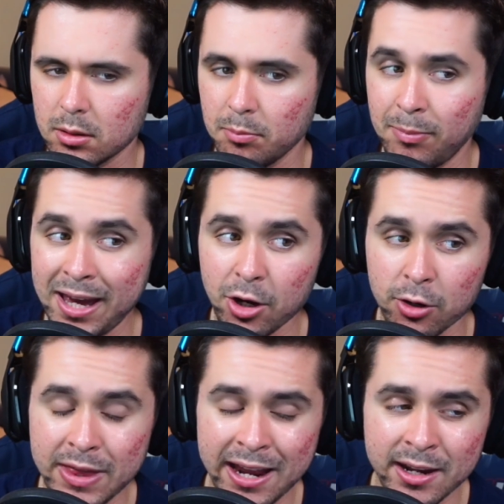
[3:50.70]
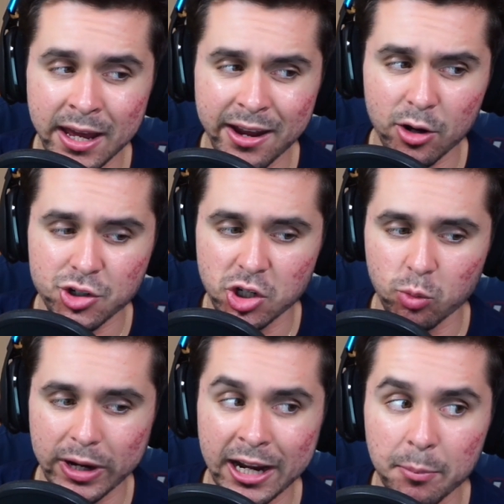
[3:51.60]
Met her that day, or she
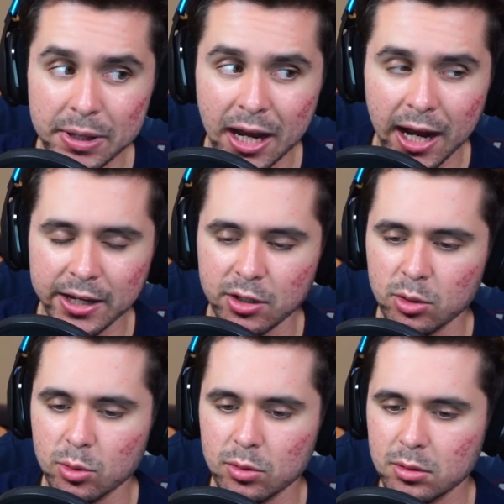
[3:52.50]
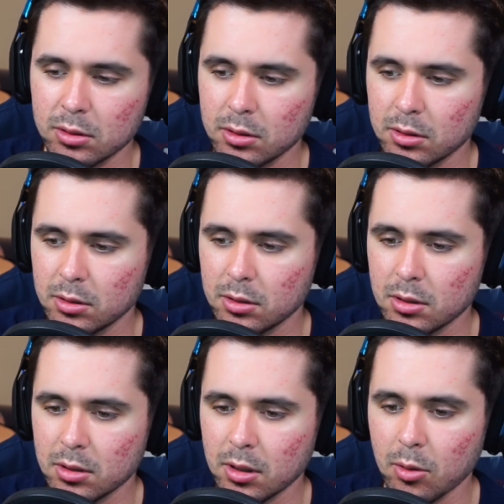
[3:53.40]
ran up behind you
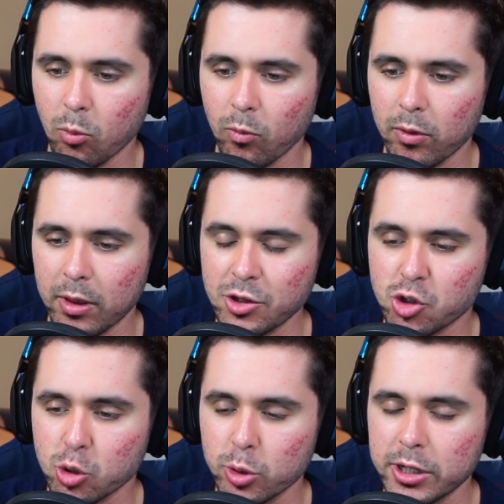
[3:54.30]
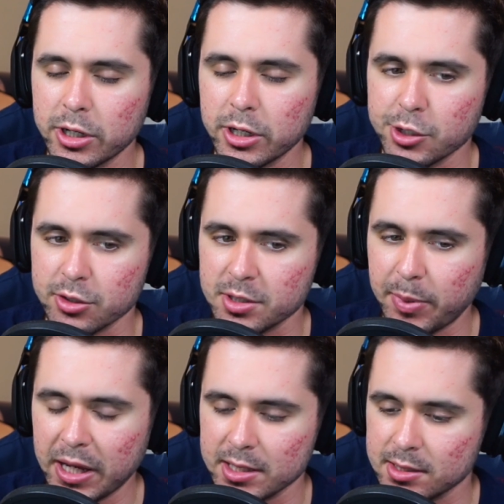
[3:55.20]
and intruded into your
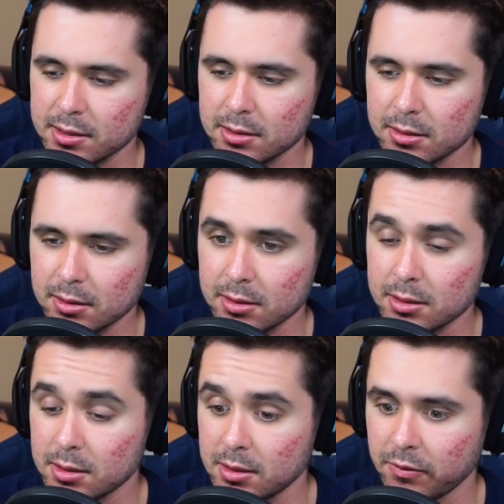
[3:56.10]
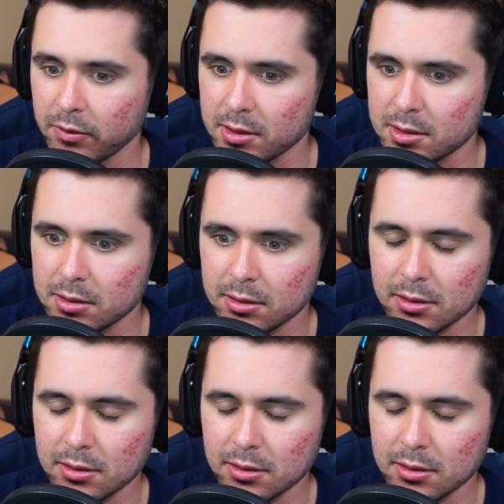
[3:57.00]
space? Because there's a difference.